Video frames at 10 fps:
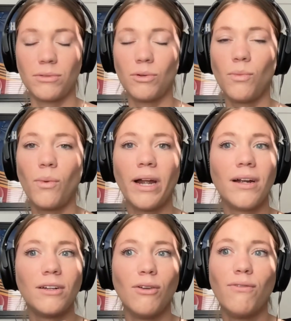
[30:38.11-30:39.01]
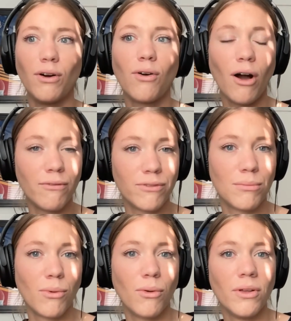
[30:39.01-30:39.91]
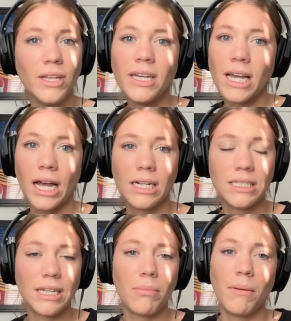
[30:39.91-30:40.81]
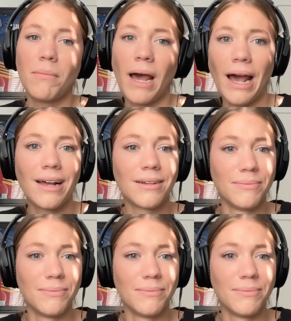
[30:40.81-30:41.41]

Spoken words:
to where you feel comfortable kind of stepping back?